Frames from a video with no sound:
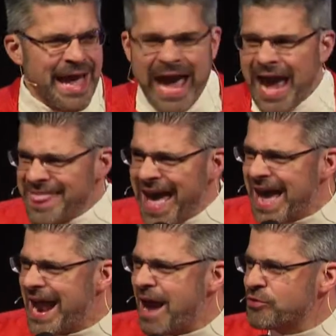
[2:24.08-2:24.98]
And
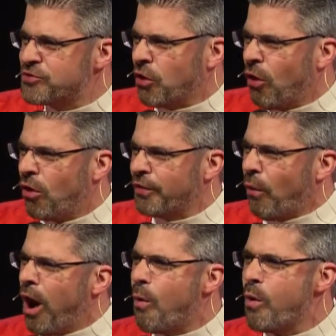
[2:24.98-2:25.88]
then I was told,
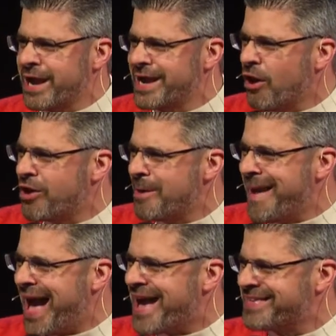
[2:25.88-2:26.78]
oh, we're going to go to
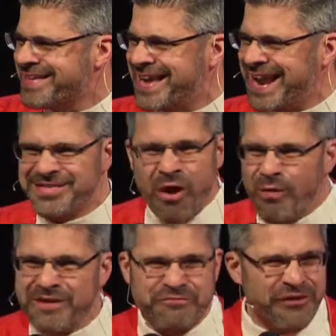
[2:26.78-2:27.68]
Mass. I said, it's
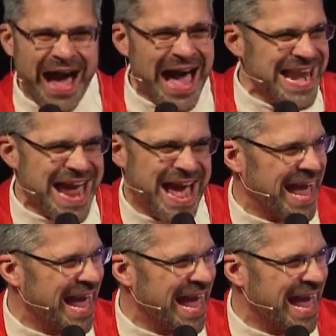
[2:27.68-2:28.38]
only Friday.